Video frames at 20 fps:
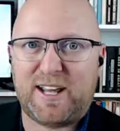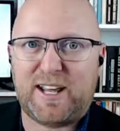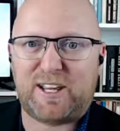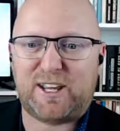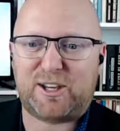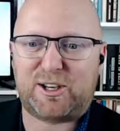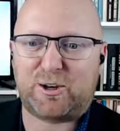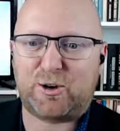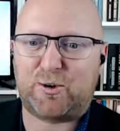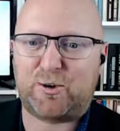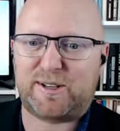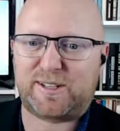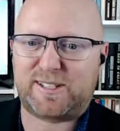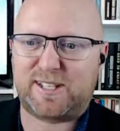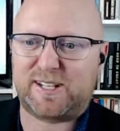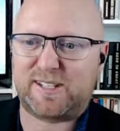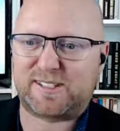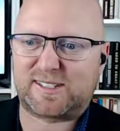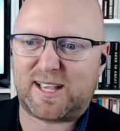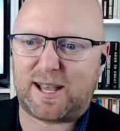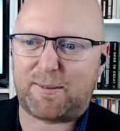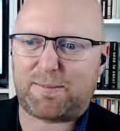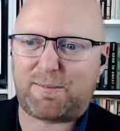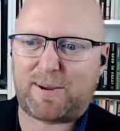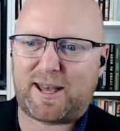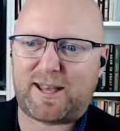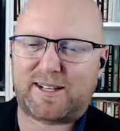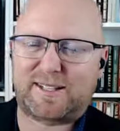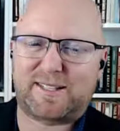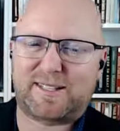You can always hit us up
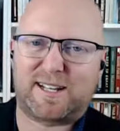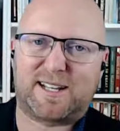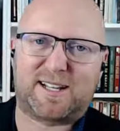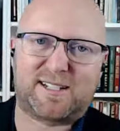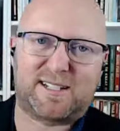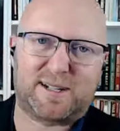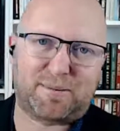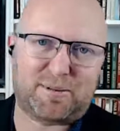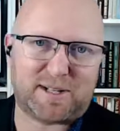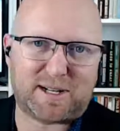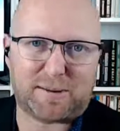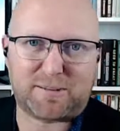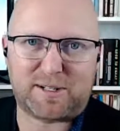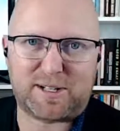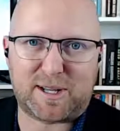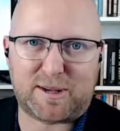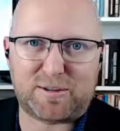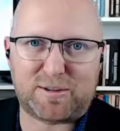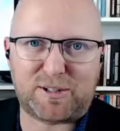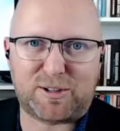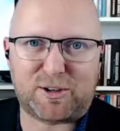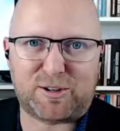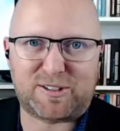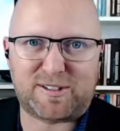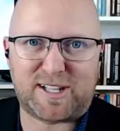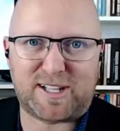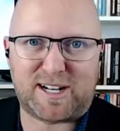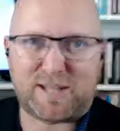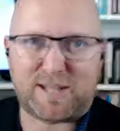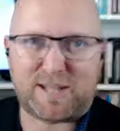at
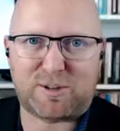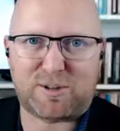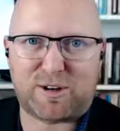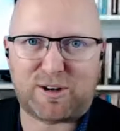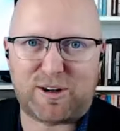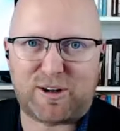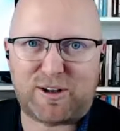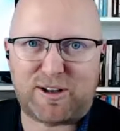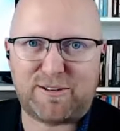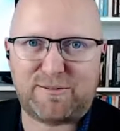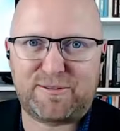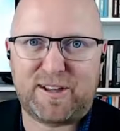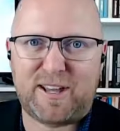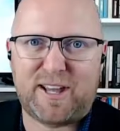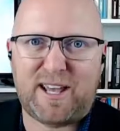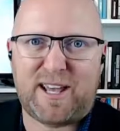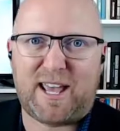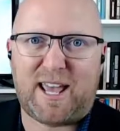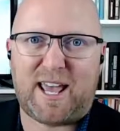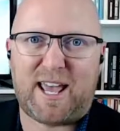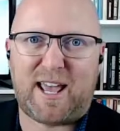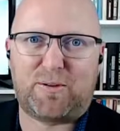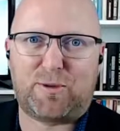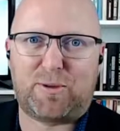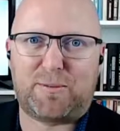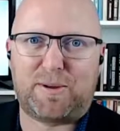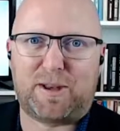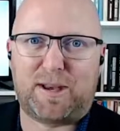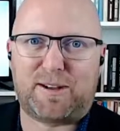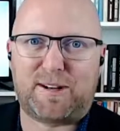www.zenium.live and
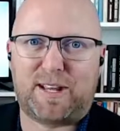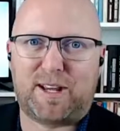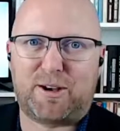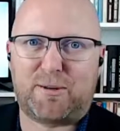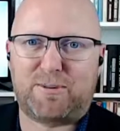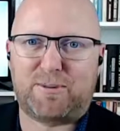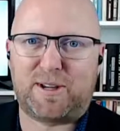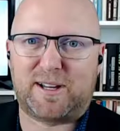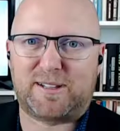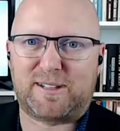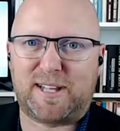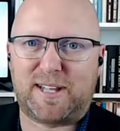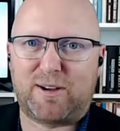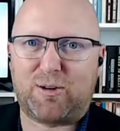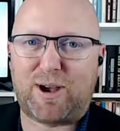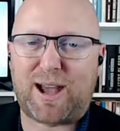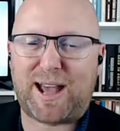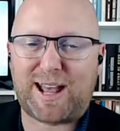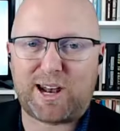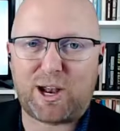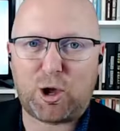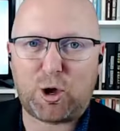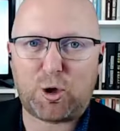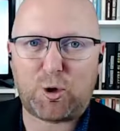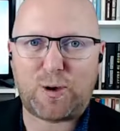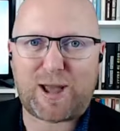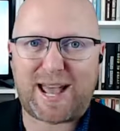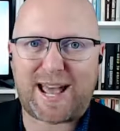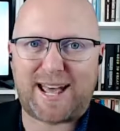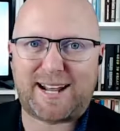we'll be able to help you out there, or
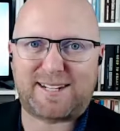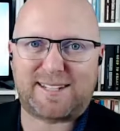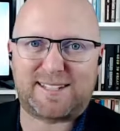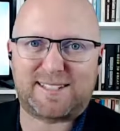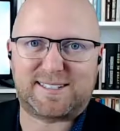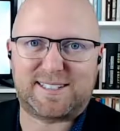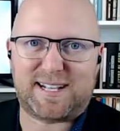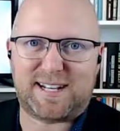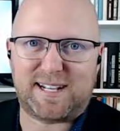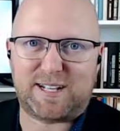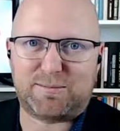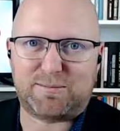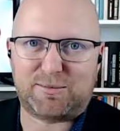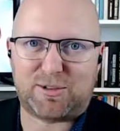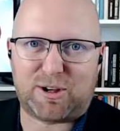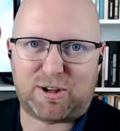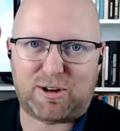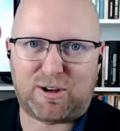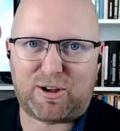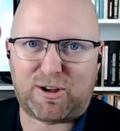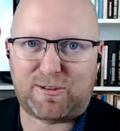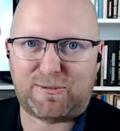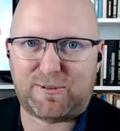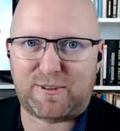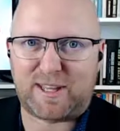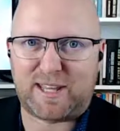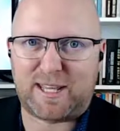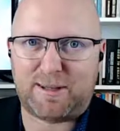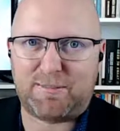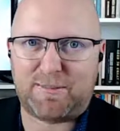hello@zenium.live for
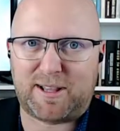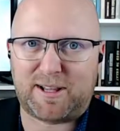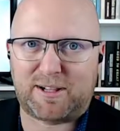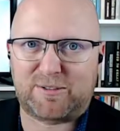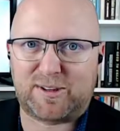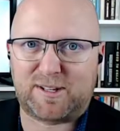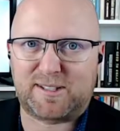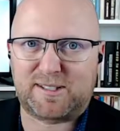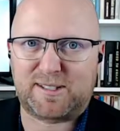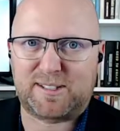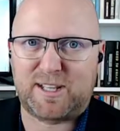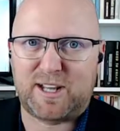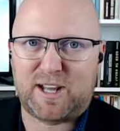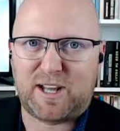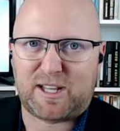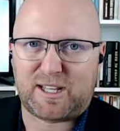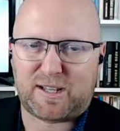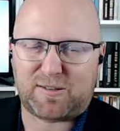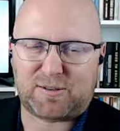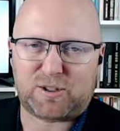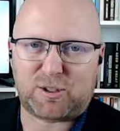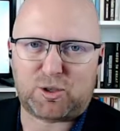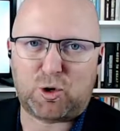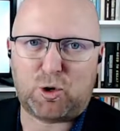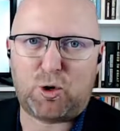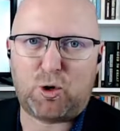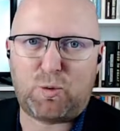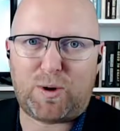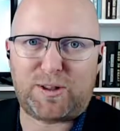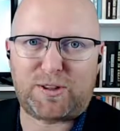the email address. Give us a
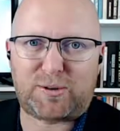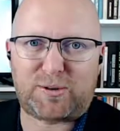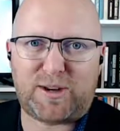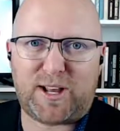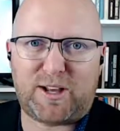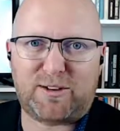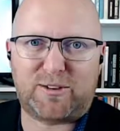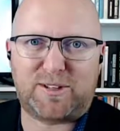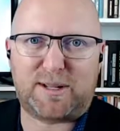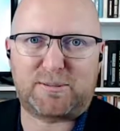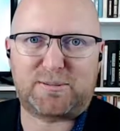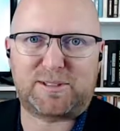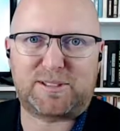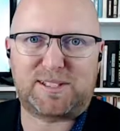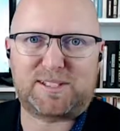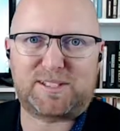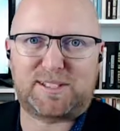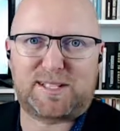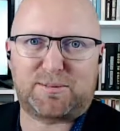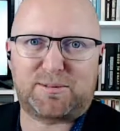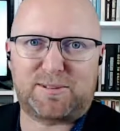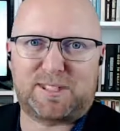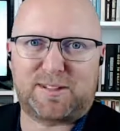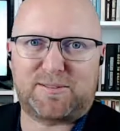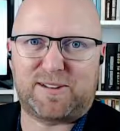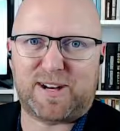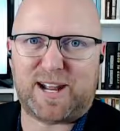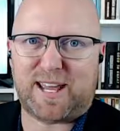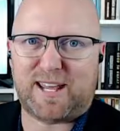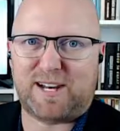call, 1300
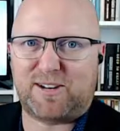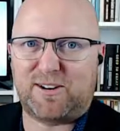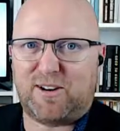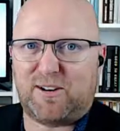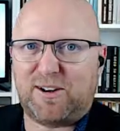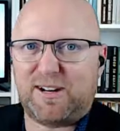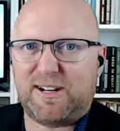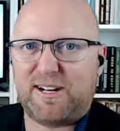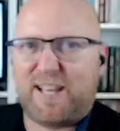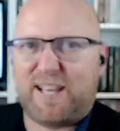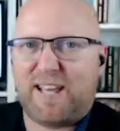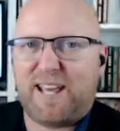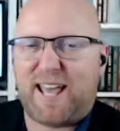667789.